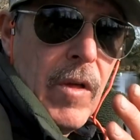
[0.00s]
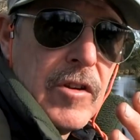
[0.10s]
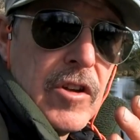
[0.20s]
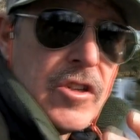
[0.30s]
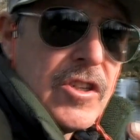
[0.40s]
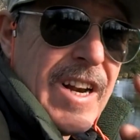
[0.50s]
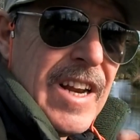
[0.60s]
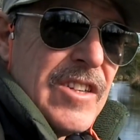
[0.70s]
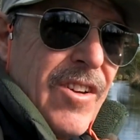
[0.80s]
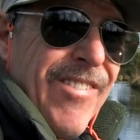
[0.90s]
that distance, at
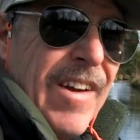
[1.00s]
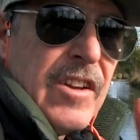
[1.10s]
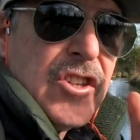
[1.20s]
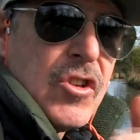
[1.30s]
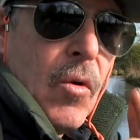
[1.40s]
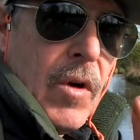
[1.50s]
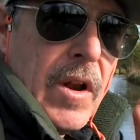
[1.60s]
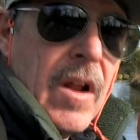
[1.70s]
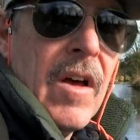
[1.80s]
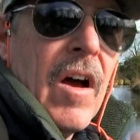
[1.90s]
least I found a sign
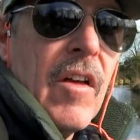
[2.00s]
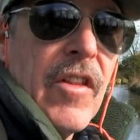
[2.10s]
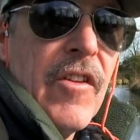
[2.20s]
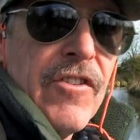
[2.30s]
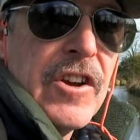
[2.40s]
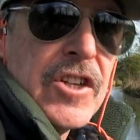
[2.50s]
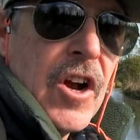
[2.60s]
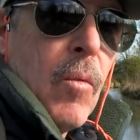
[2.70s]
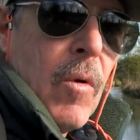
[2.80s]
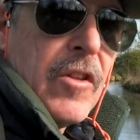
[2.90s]
that the fish,
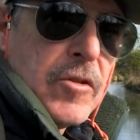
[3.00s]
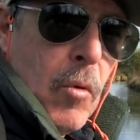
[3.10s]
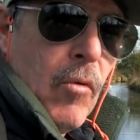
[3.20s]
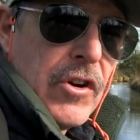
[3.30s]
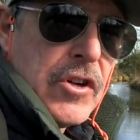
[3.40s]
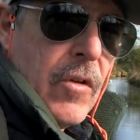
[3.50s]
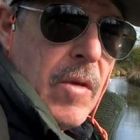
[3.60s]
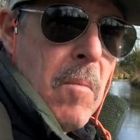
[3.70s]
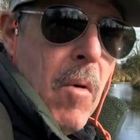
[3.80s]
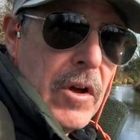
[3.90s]
where the small fish are,
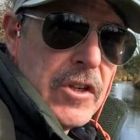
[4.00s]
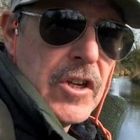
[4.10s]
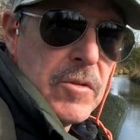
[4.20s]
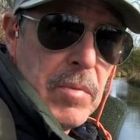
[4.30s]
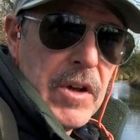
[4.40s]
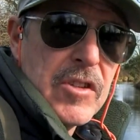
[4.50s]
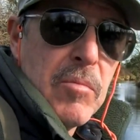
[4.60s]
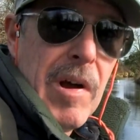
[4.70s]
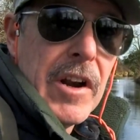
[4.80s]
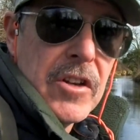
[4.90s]
there might just be some
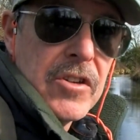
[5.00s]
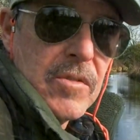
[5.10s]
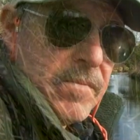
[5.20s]
predators.